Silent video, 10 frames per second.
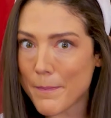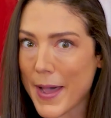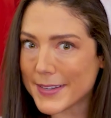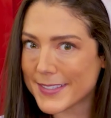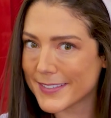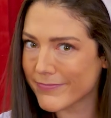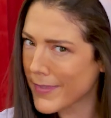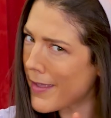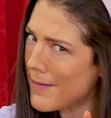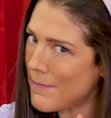But
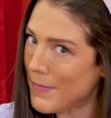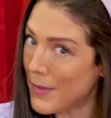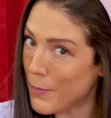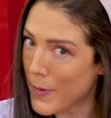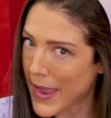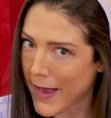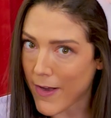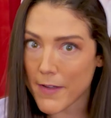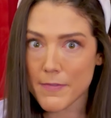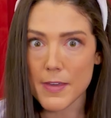
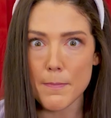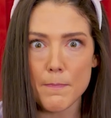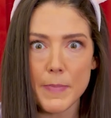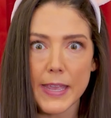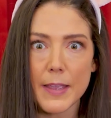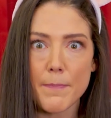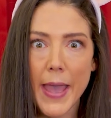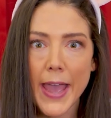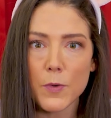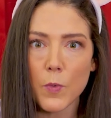beware of the big
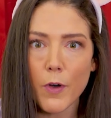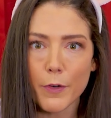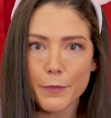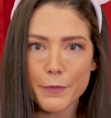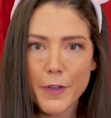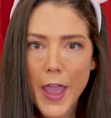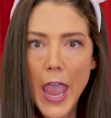bad wolf.